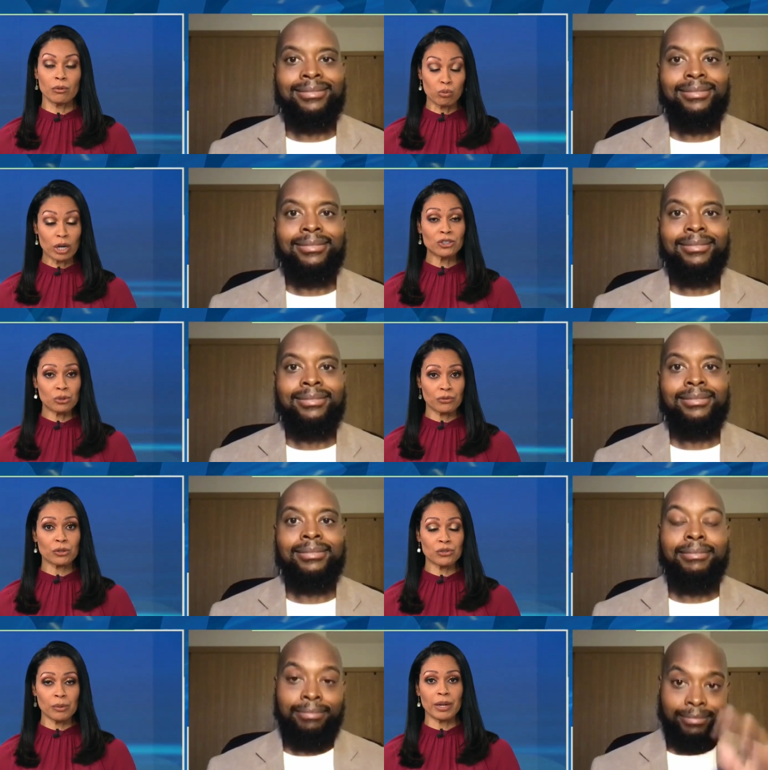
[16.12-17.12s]
Speaker 1: Rush
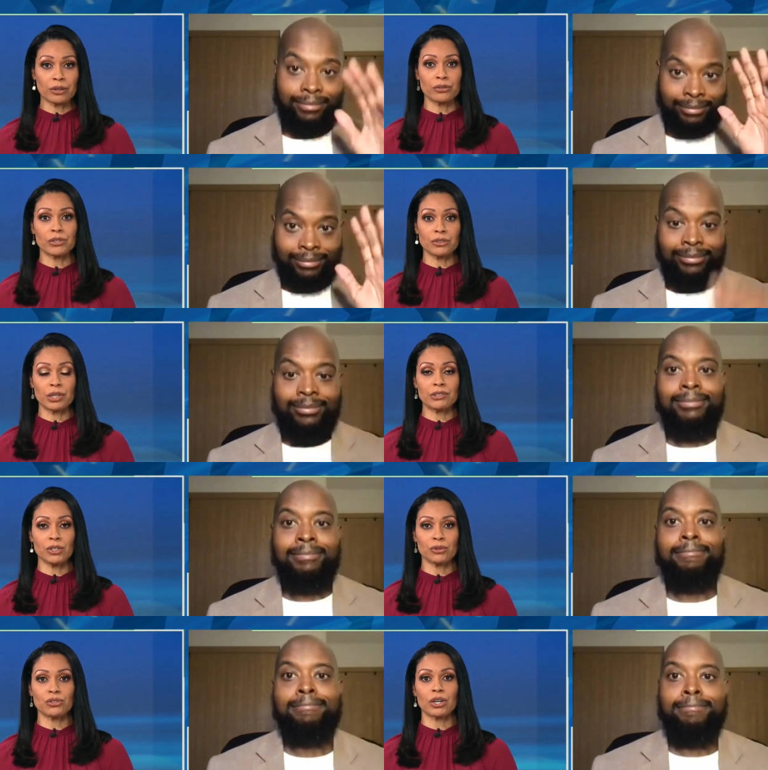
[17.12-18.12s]
University Medical Center that's
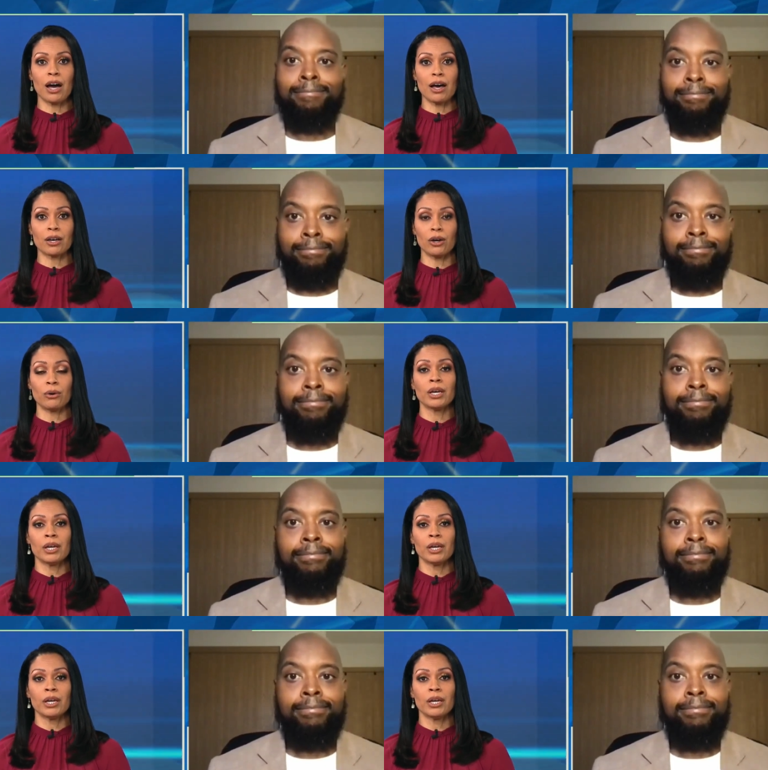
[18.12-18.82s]
here in Chicago.